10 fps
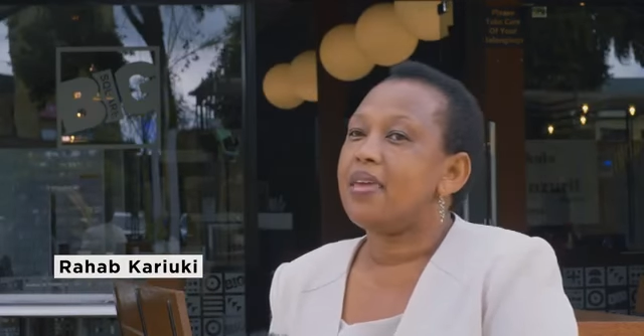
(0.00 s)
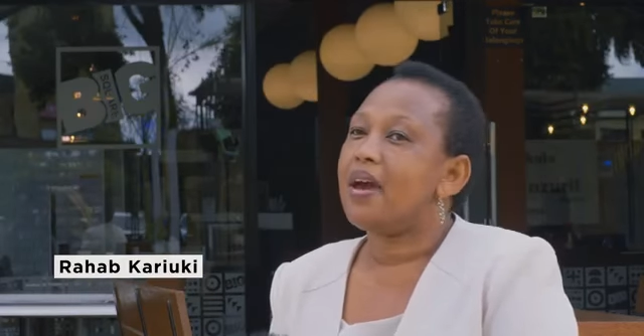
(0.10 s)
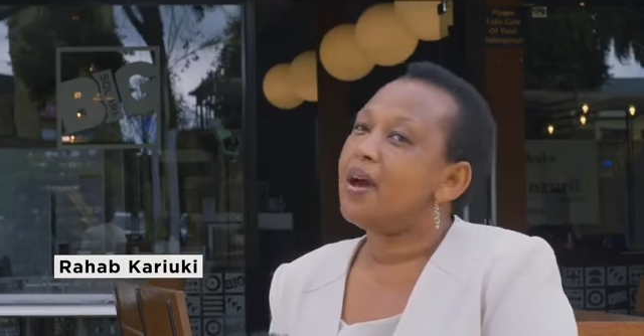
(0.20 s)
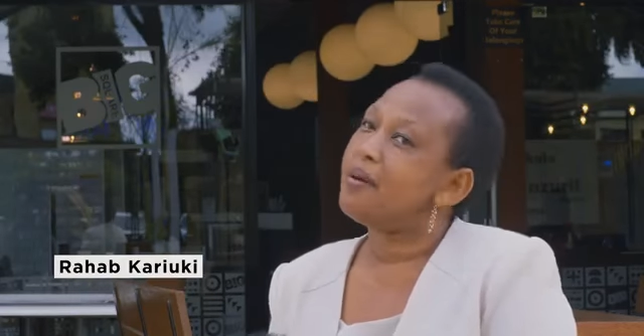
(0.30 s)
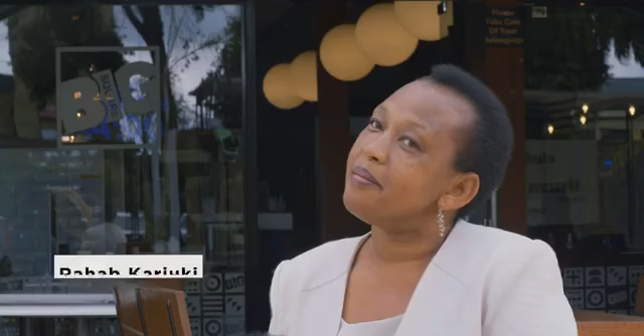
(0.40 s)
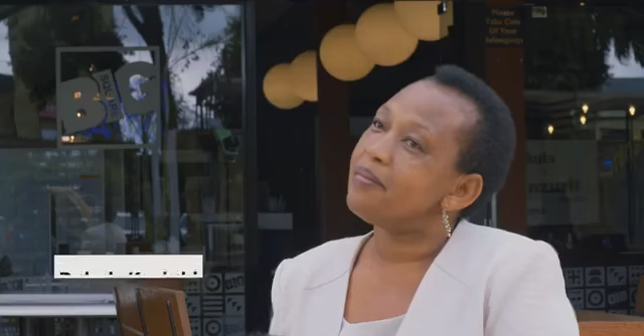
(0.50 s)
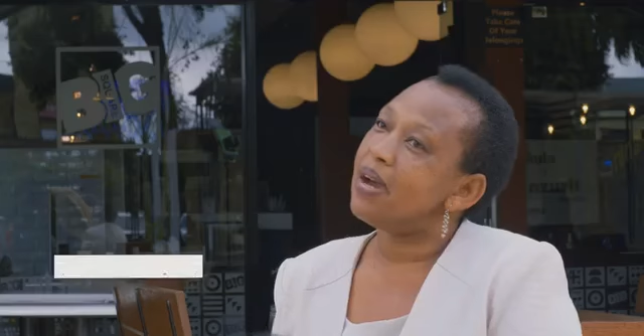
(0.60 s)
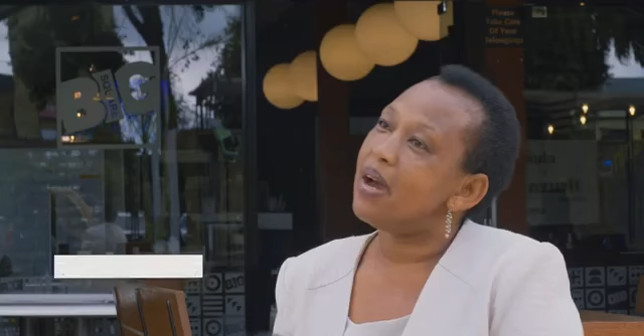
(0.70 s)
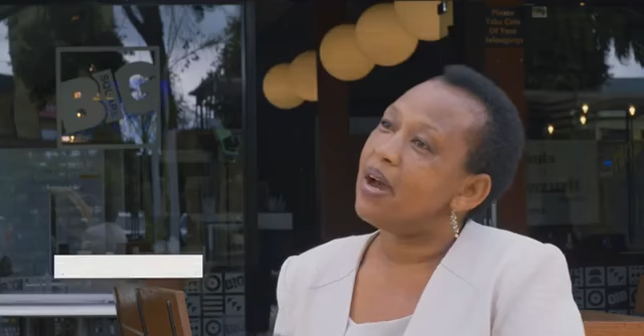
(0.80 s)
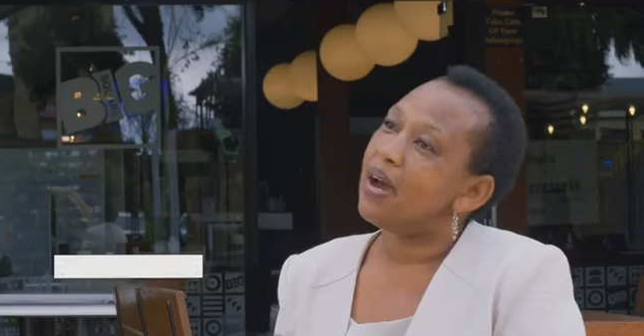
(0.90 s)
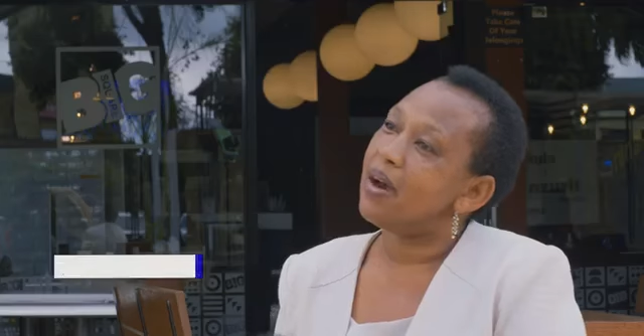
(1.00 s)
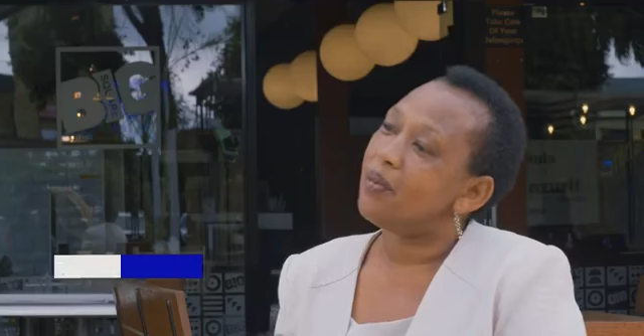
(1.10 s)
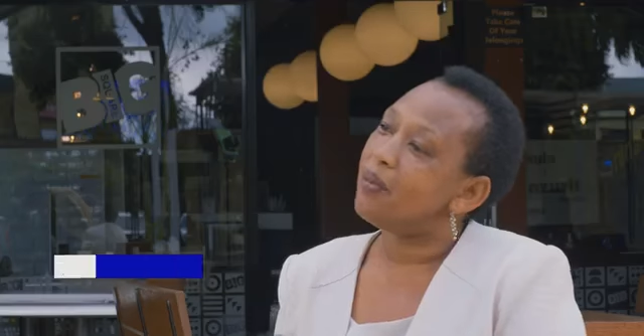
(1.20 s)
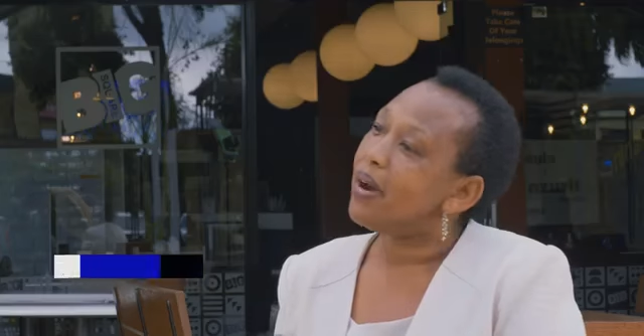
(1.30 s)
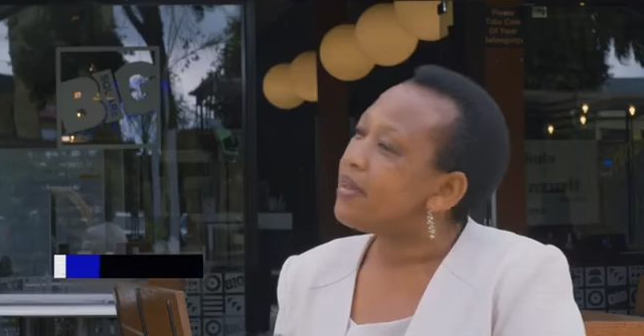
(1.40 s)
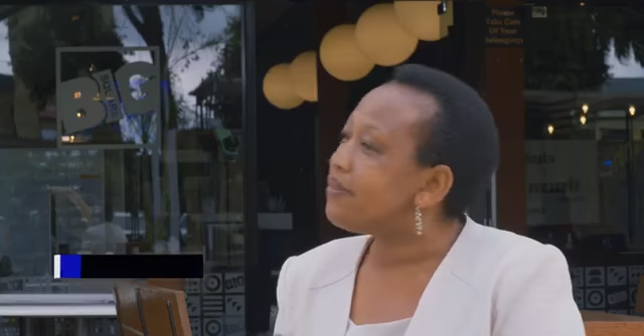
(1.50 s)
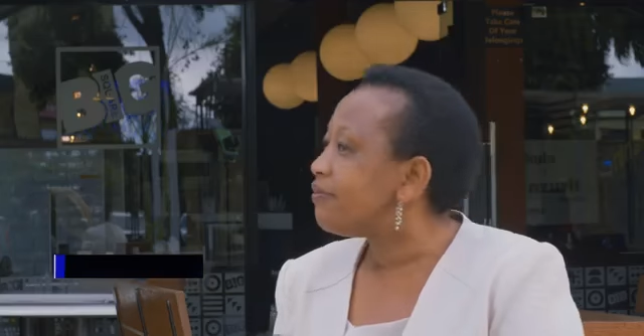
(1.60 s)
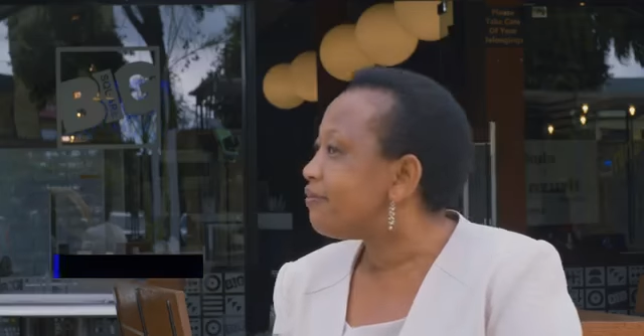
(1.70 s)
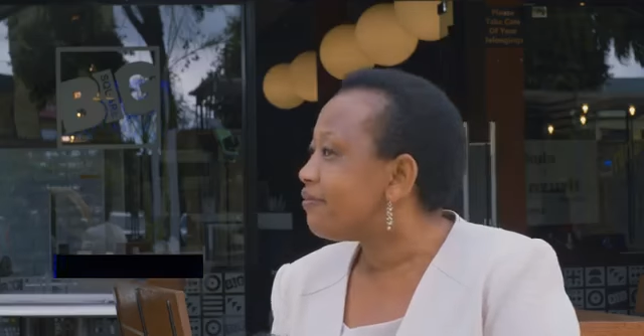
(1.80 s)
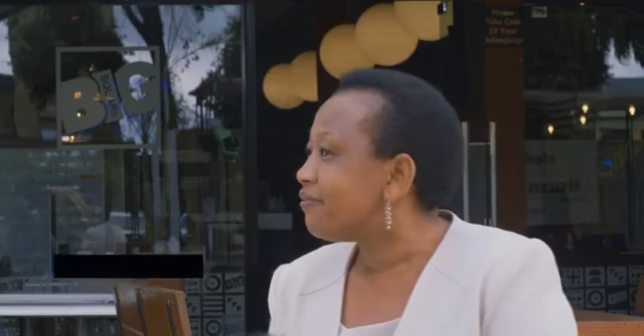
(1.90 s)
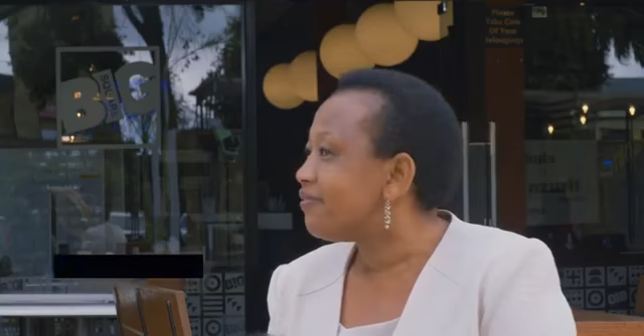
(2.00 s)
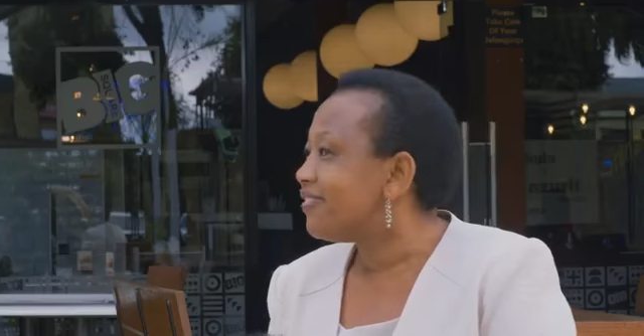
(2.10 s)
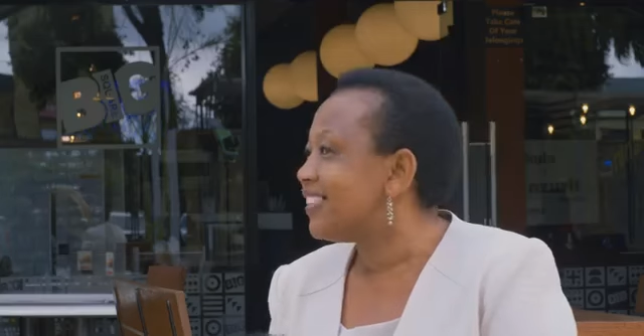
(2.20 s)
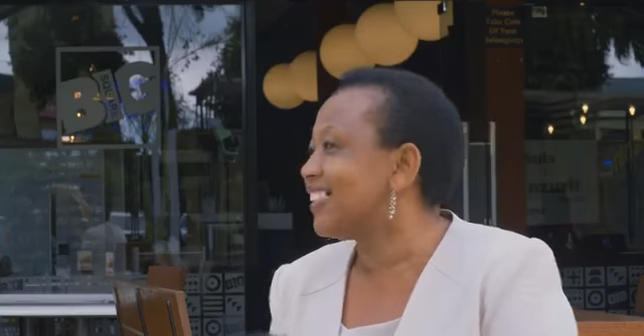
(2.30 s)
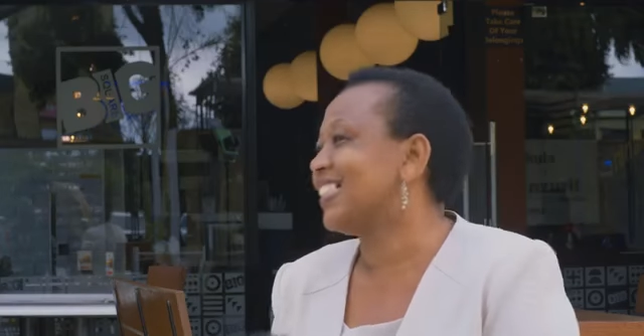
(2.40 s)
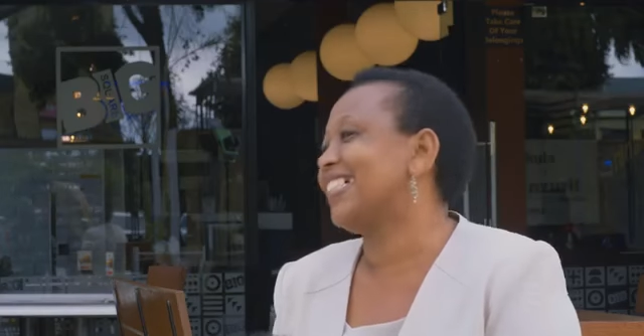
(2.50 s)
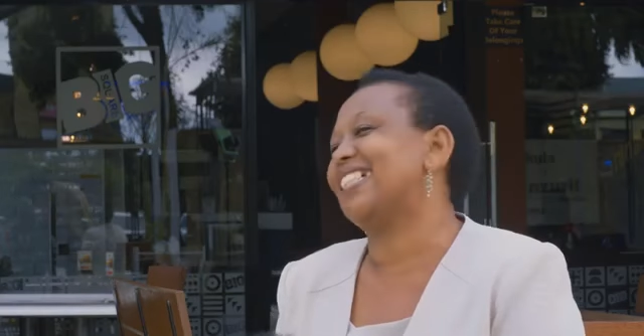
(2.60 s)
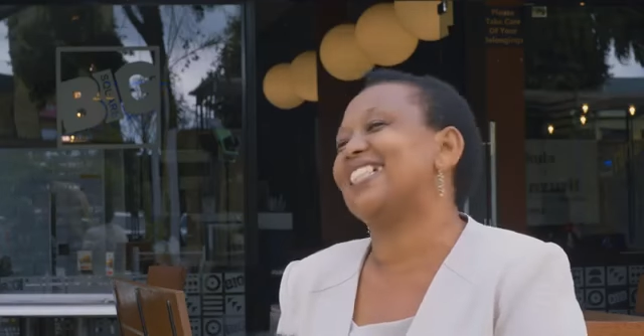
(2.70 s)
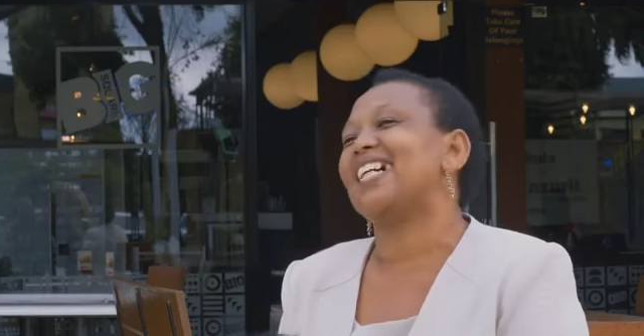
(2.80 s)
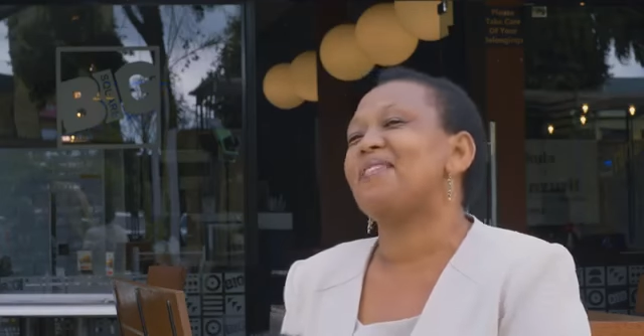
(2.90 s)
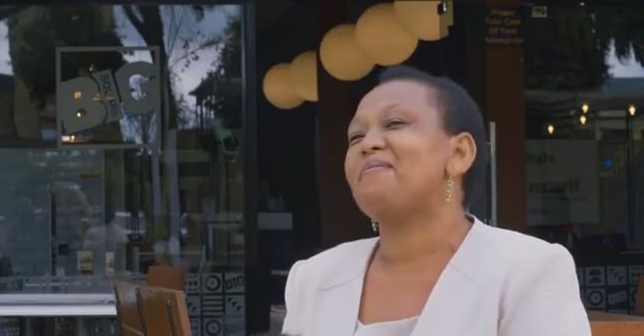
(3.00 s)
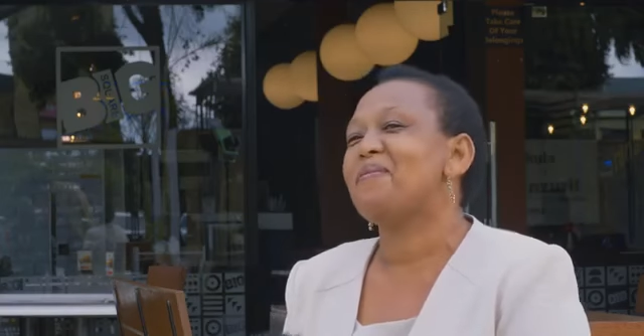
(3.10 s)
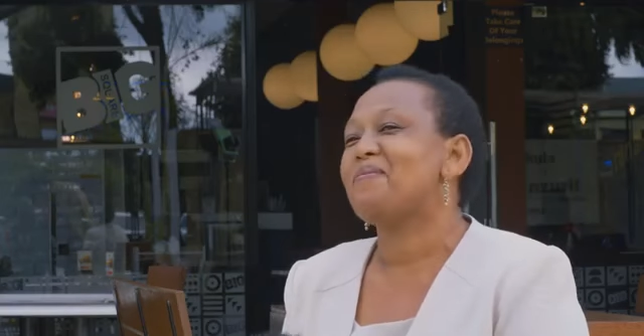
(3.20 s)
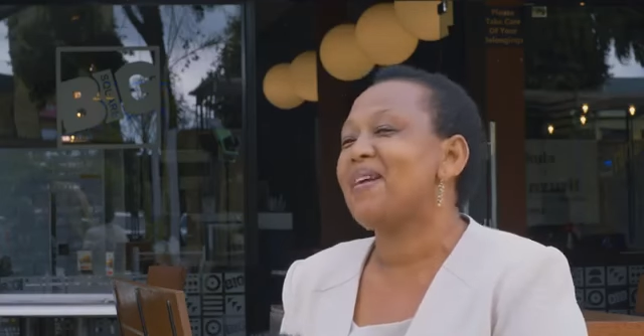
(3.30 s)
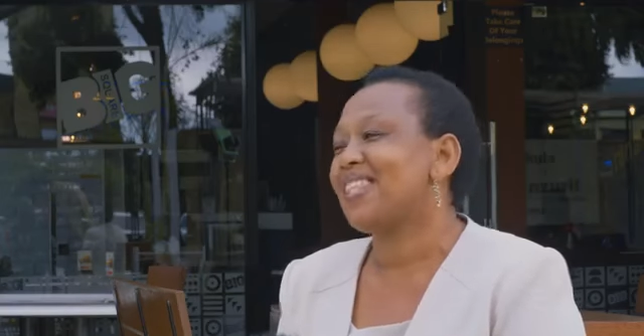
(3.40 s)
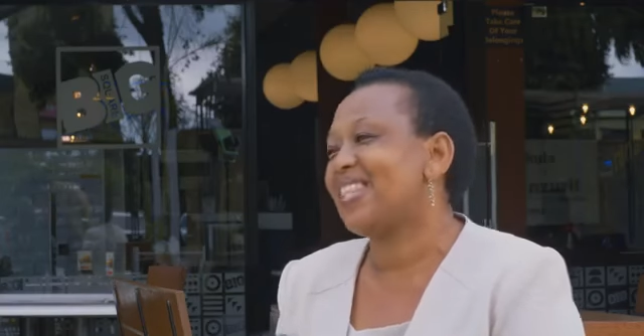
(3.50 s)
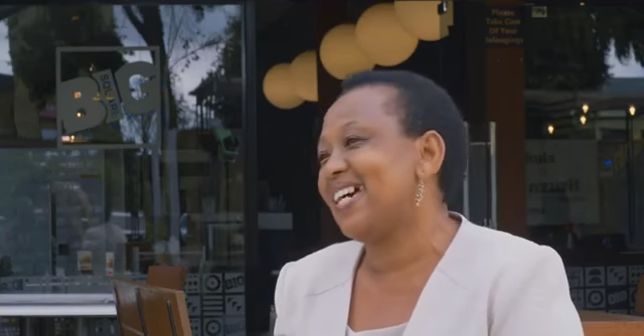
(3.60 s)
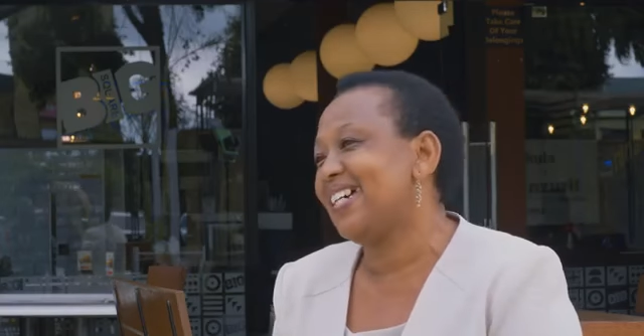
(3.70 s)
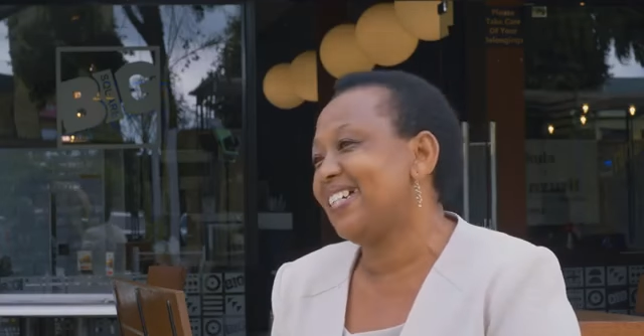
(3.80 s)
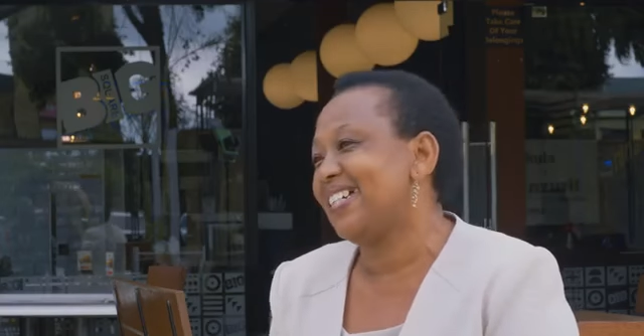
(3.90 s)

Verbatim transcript: I am a wife. I'm a mother.